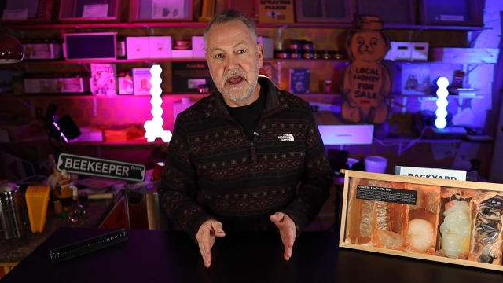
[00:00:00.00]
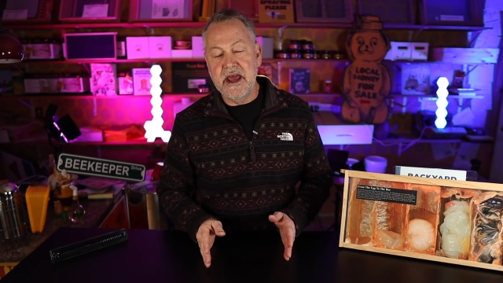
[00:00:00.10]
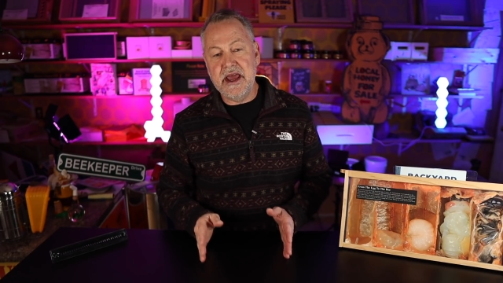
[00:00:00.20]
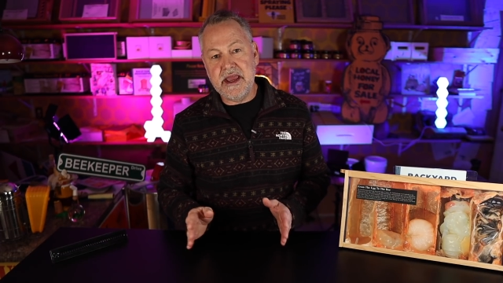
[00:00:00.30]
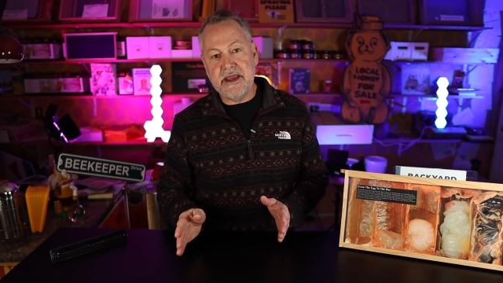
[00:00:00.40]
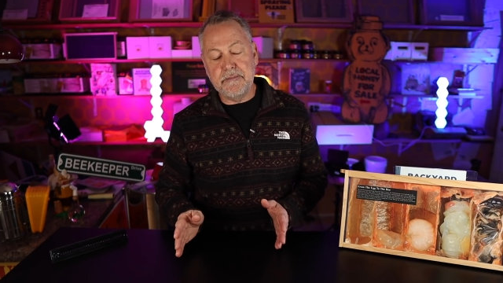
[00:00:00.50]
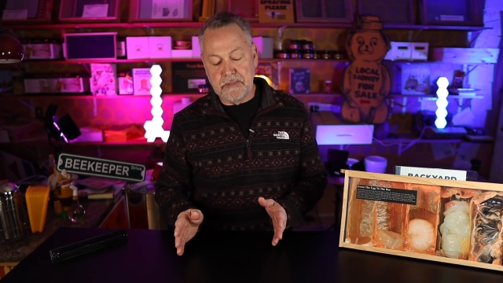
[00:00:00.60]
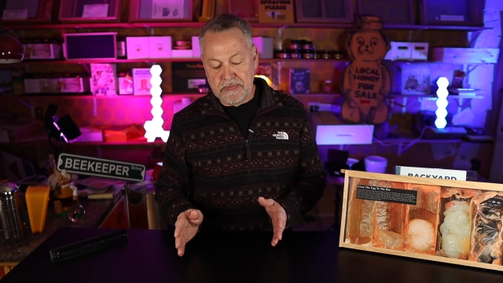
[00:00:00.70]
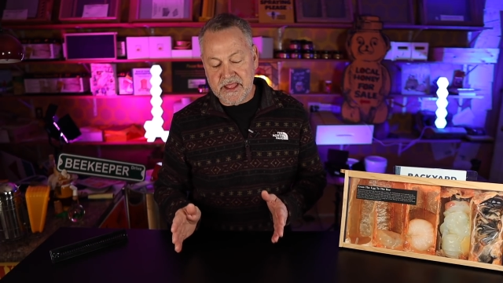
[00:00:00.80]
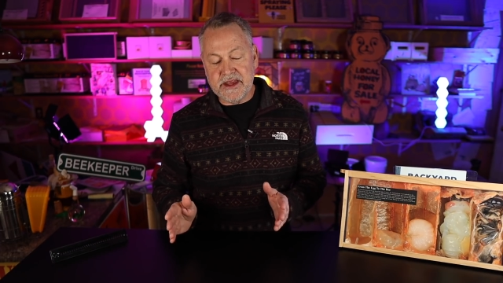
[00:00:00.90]
hey,
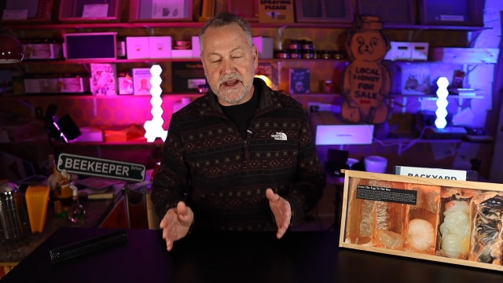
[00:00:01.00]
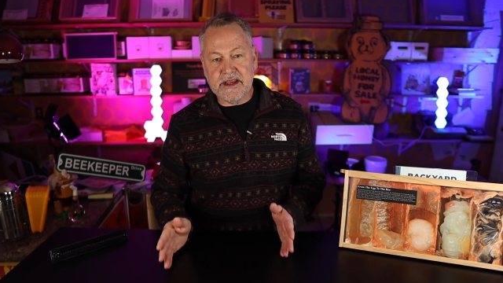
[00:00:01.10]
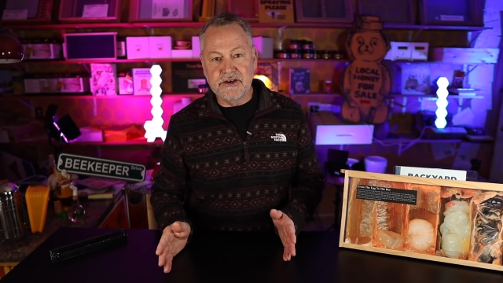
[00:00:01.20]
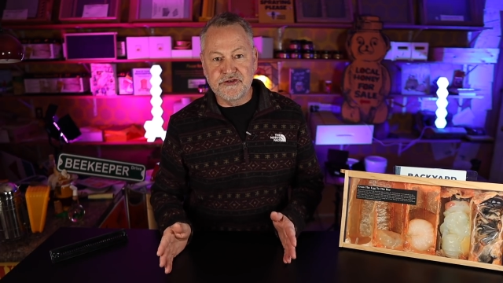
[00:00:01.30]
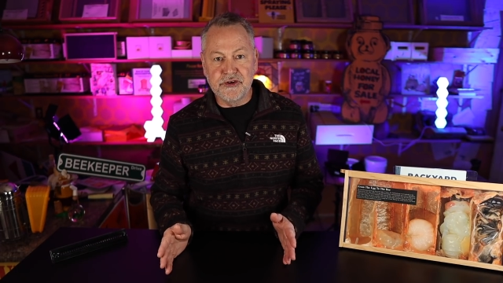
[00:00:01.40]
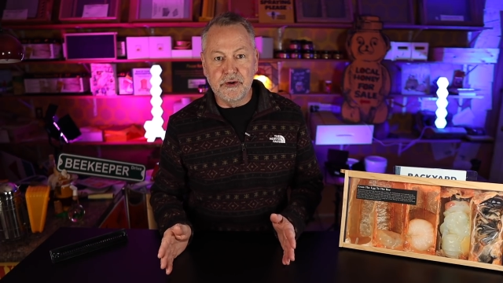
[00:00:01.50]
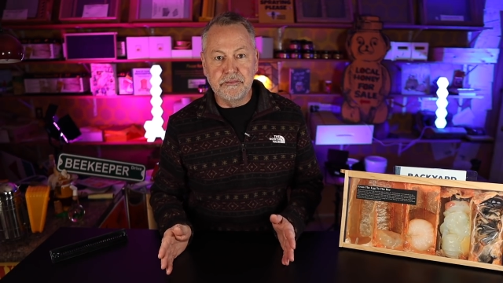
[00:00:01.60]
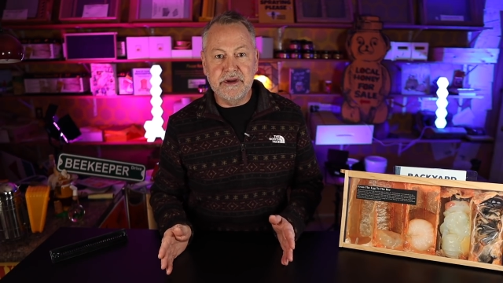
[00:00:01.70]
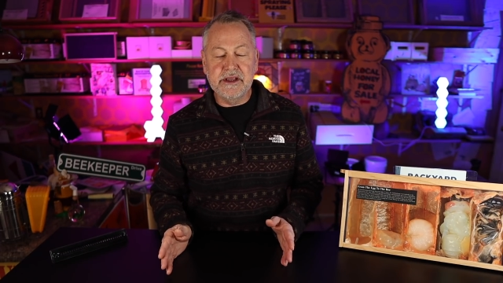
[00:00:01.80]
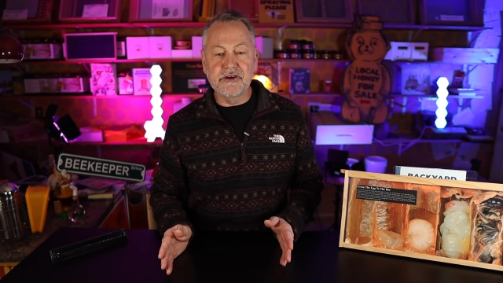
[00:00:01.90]
can I control
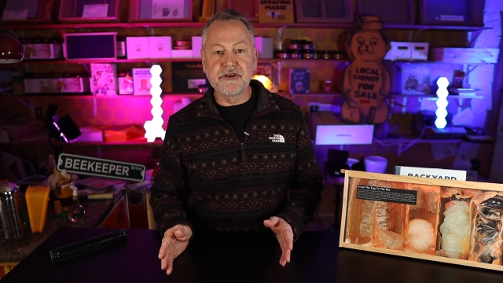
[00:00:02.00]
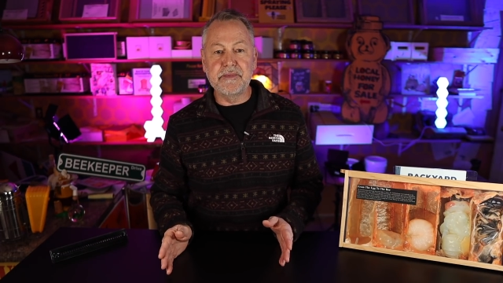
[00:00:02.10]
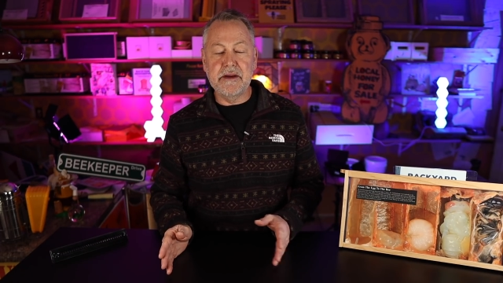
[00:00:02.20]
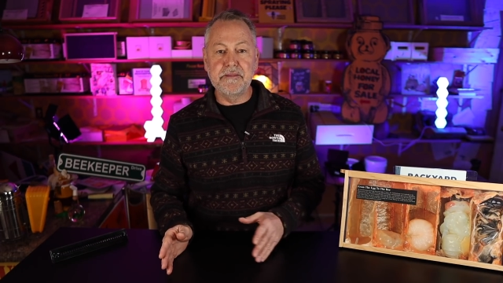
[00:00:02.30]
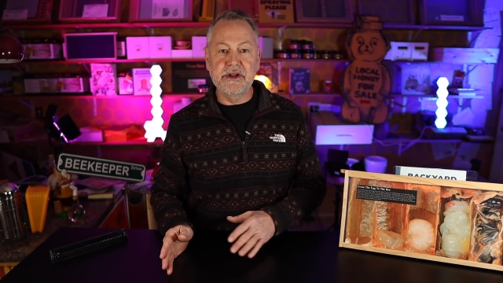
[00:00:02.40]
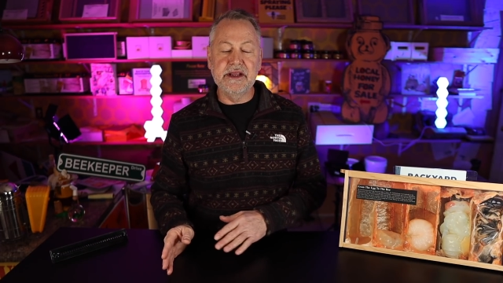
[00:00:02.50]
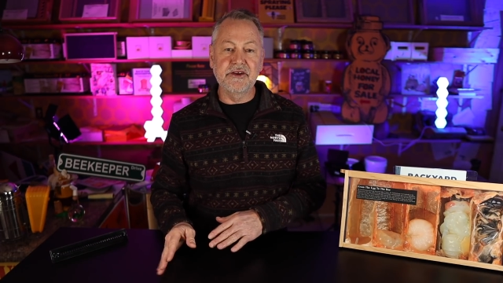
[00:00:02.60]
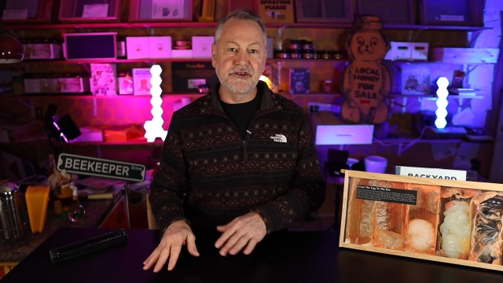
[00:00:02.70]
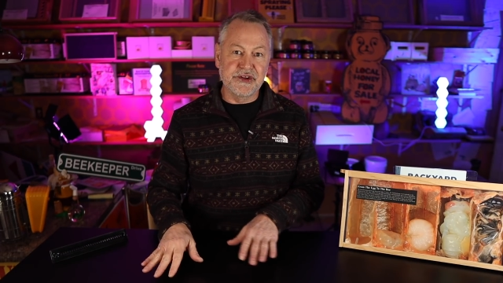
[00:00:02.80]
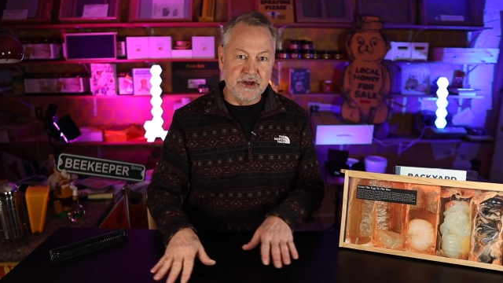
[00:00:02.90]
beetles by putting
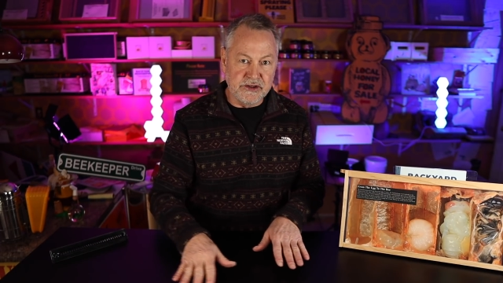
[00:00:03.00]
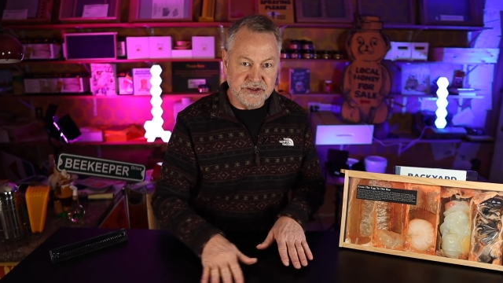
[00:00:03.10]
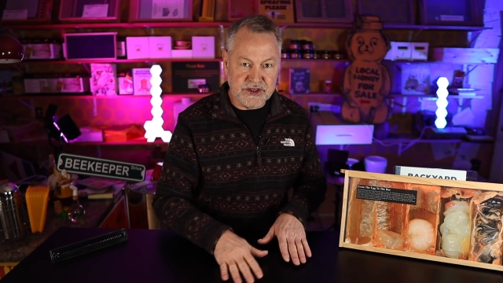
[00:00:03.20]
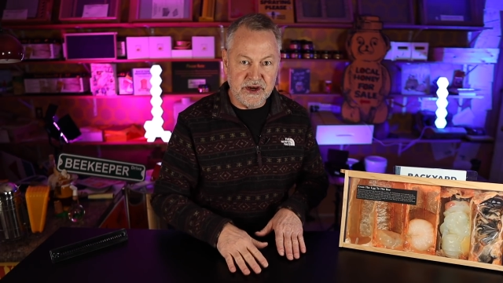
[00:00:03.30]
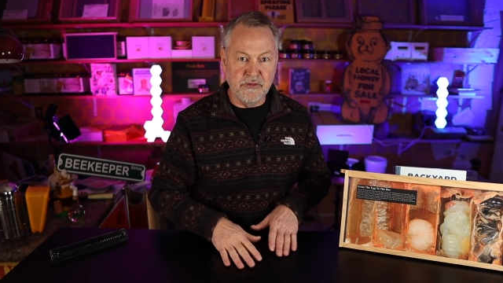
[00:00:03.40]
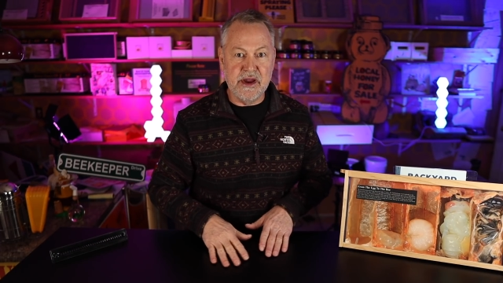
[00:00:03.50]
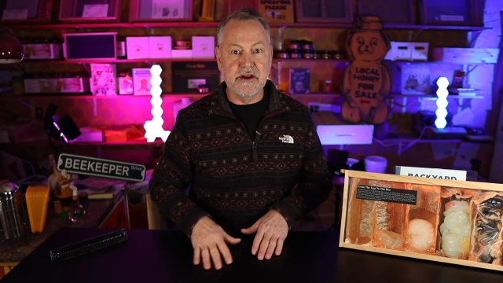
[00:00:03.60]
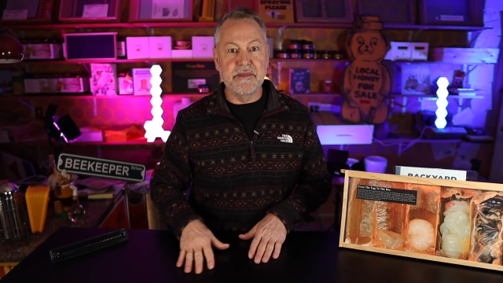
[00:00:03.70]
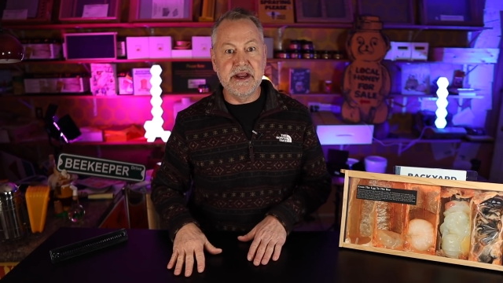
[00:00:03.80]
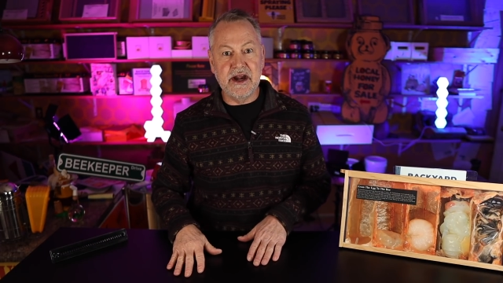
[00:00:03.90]
salt
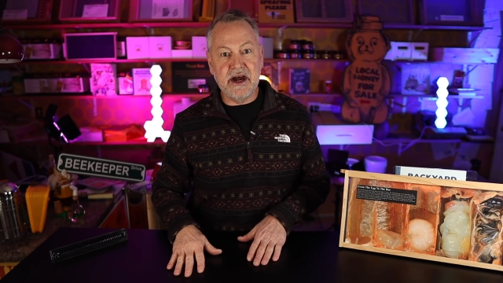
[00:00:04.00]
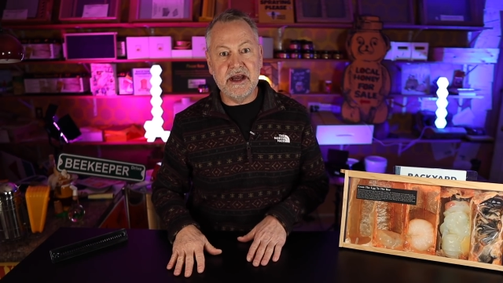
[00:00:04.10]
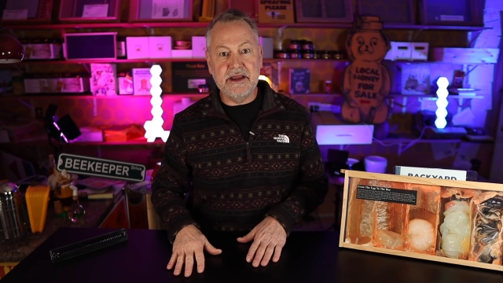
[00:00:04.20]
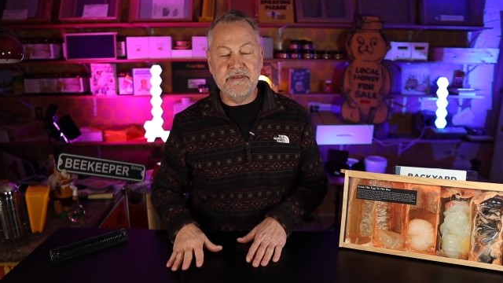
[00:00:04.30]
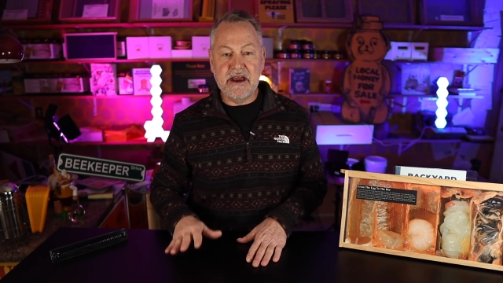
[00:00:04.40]
around my hive?